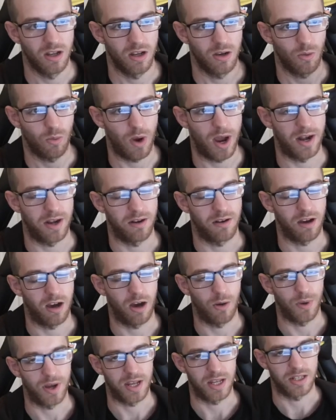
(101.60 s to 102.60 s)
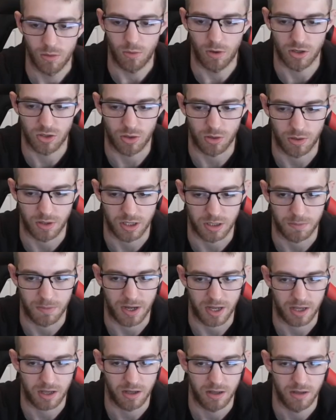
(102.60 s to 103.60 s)
went our ways. What's wrong with this
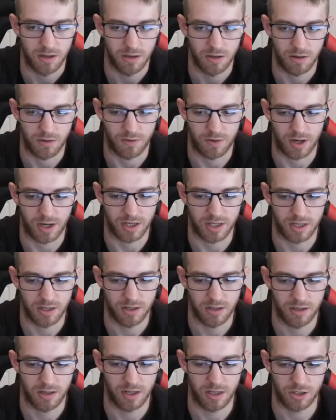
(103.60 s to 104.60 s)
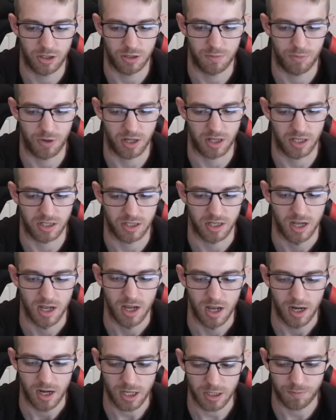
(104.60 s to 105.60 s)
mic? Alright, let's bring
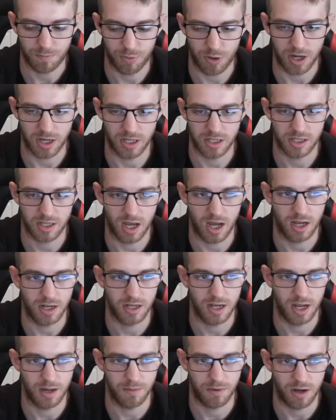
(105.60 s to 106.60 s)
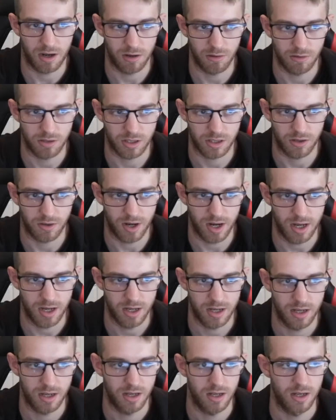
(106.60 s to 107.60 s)
this goddamn closer, huh?
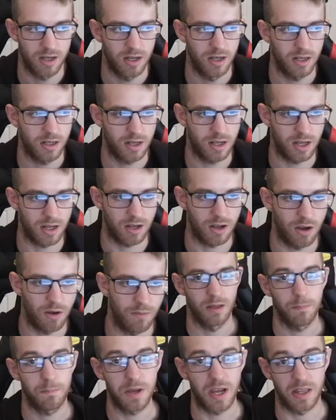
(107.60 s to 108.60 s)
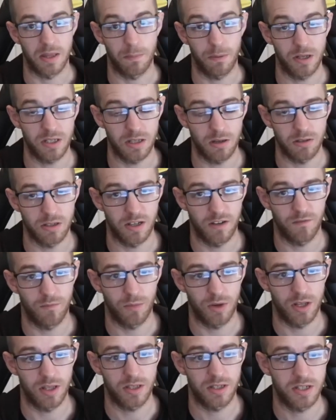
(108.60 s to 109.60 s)
There you go. But yeah, the person I was
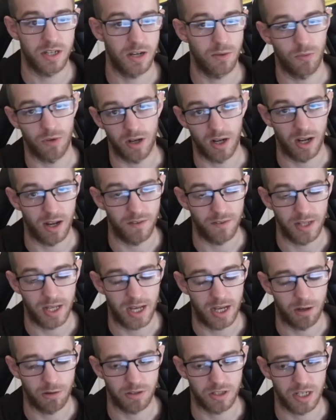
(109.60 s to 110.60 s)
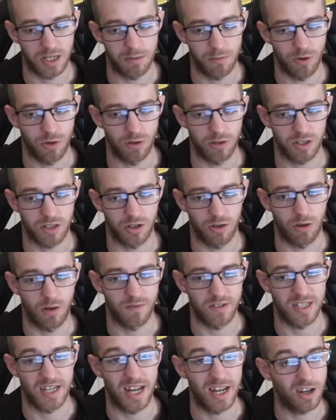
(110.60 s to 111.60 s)
living with didn't want to live in that house anymore, so
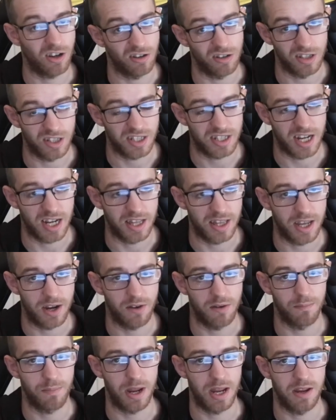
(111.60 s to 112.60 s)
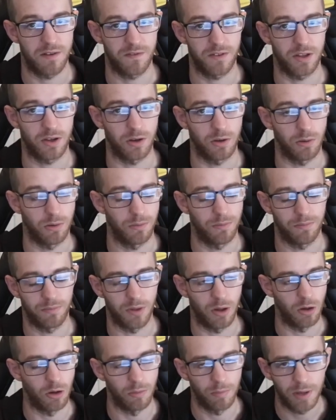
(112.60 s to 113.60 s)
obviously I couldn't stay there and pay for the
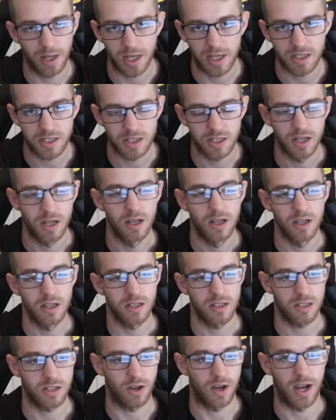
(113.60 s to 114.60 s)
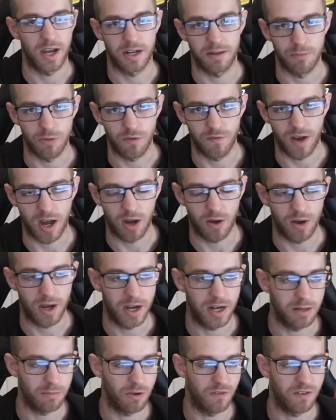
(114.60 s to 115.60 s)
whole place. So I had to move out.
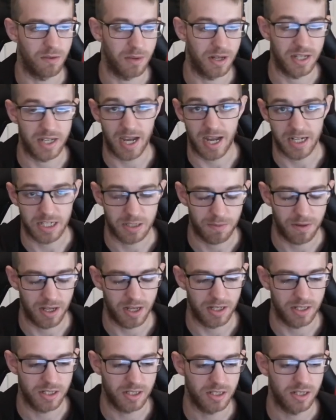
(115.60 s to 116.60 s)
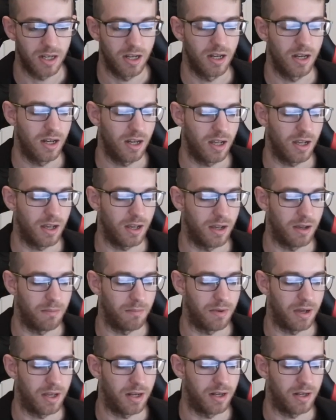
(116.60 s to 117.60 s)
I had to move into my dad's place.
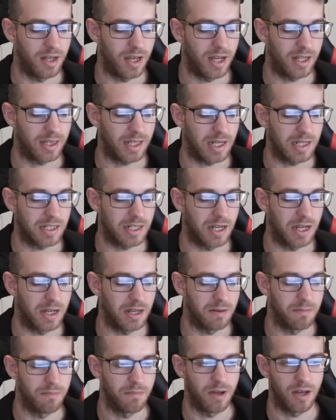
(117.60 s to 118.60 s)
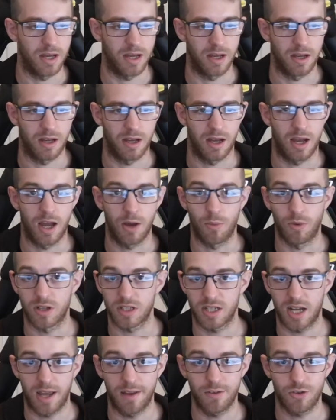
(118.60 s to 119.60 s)
And at that time, I
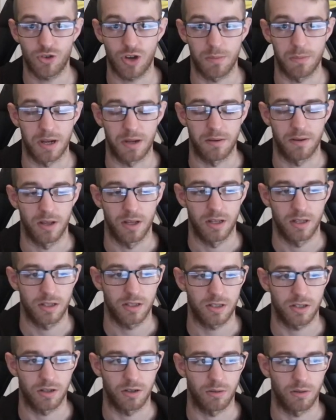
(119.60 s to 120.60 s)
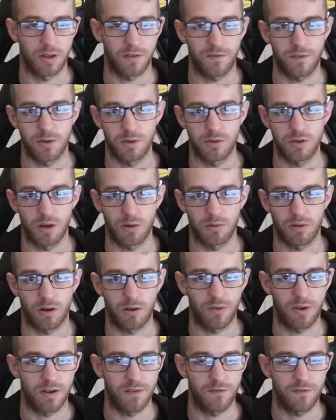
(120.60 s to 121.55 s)
was live streaming. So if you don't already